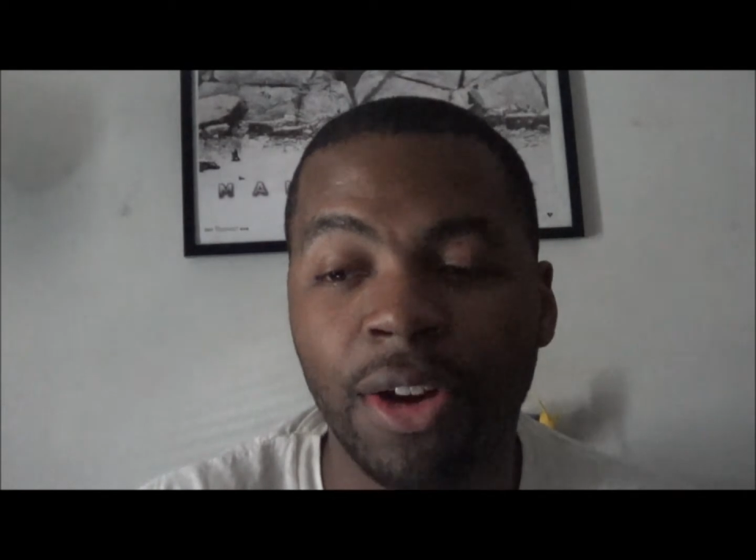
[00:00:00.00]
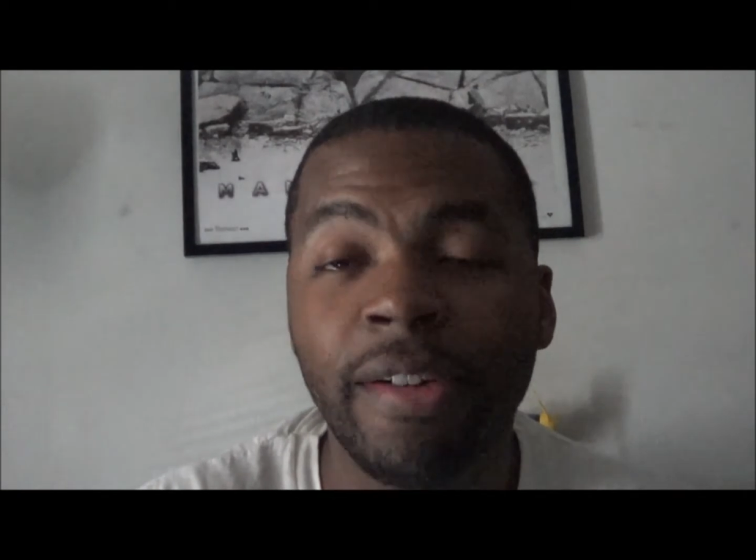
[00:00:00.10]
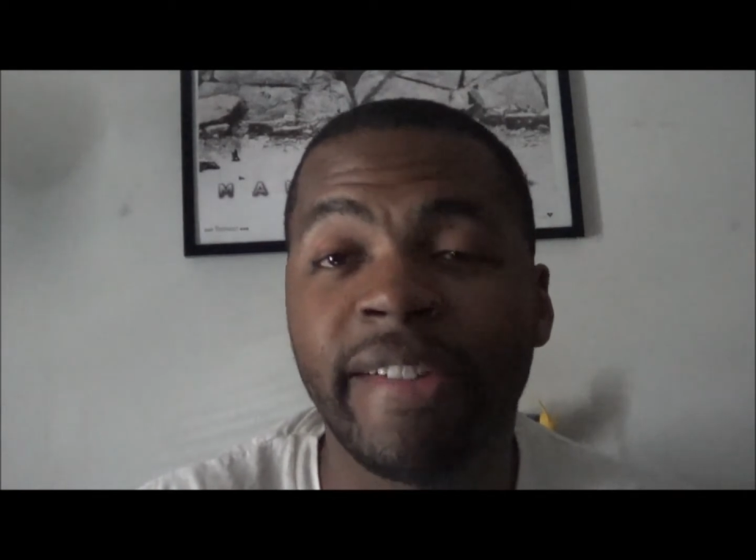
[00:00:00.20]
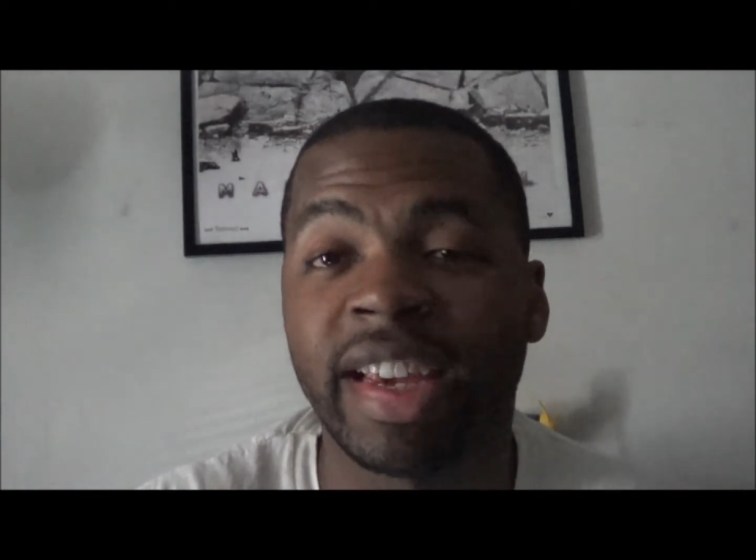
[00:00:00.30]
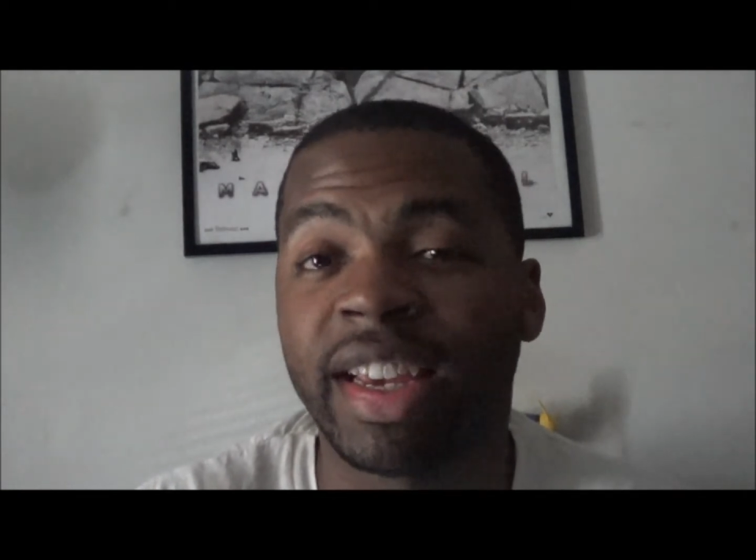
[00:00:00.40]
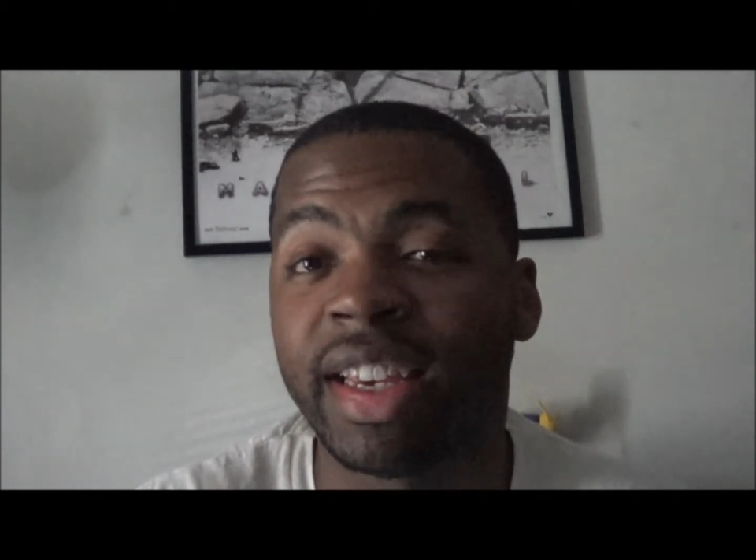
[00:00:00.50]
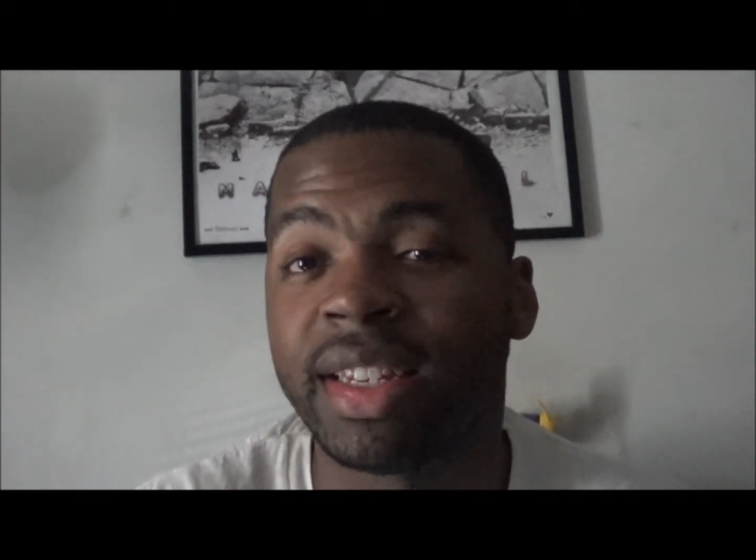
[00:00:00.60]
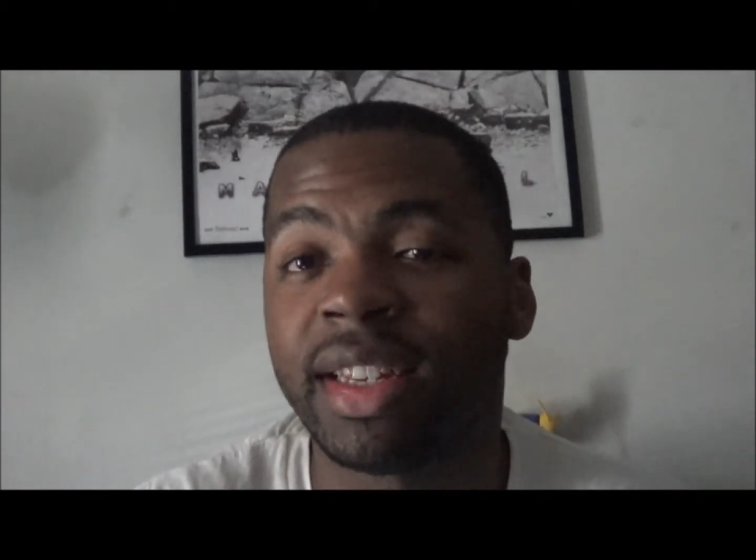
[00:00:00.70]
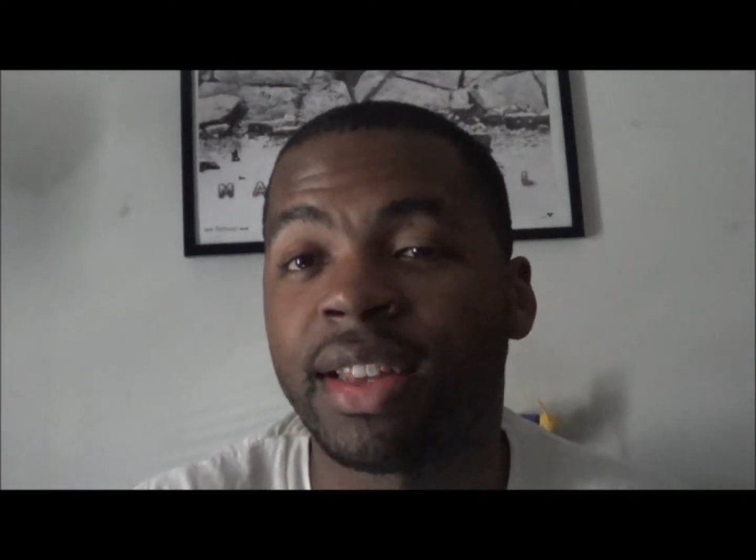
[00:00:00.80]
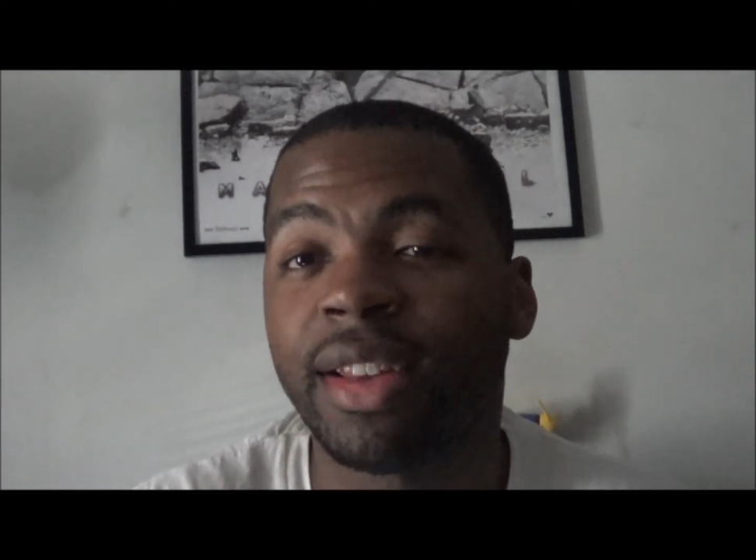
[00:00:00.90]
only
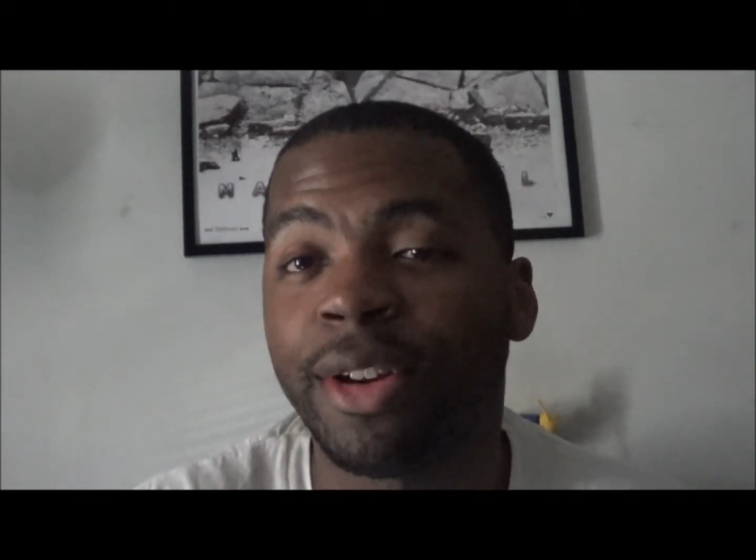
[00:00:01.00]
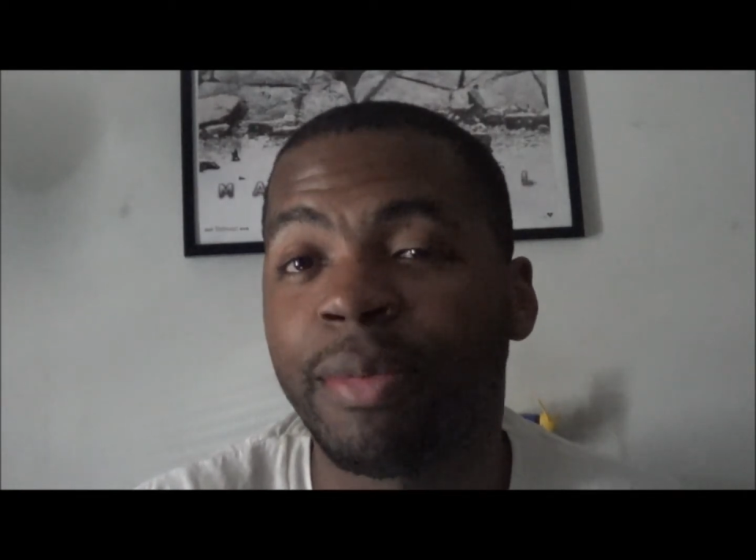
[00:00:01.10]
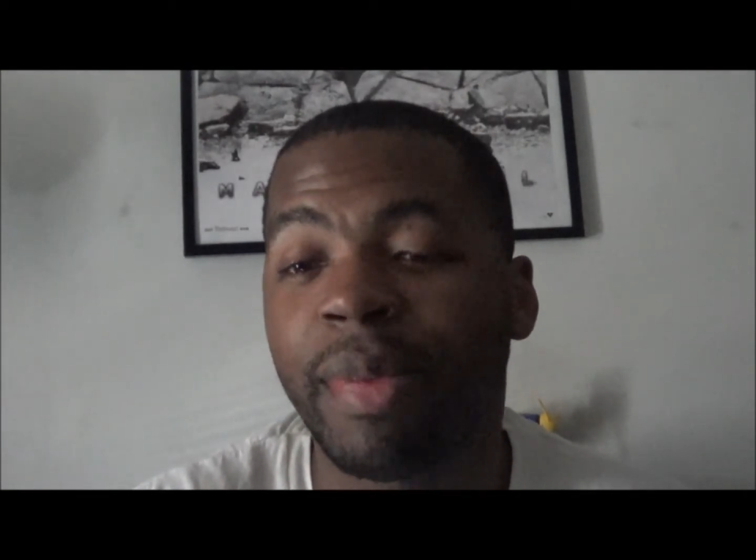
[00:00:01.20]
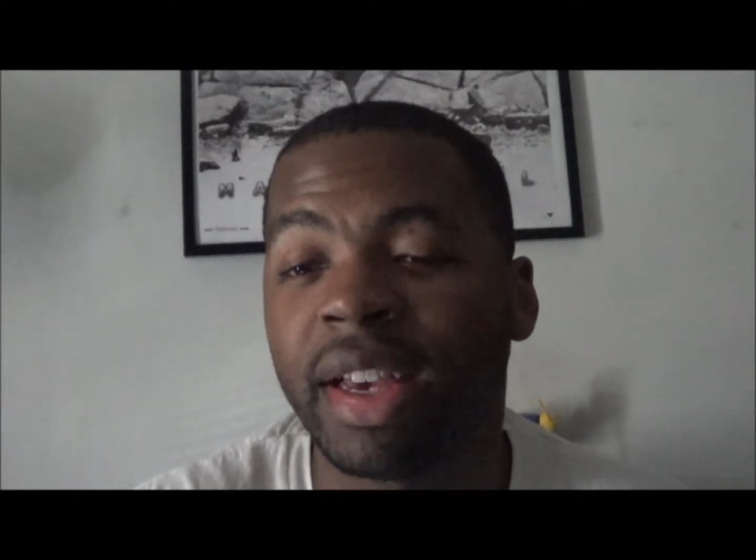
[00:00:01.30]
is it the third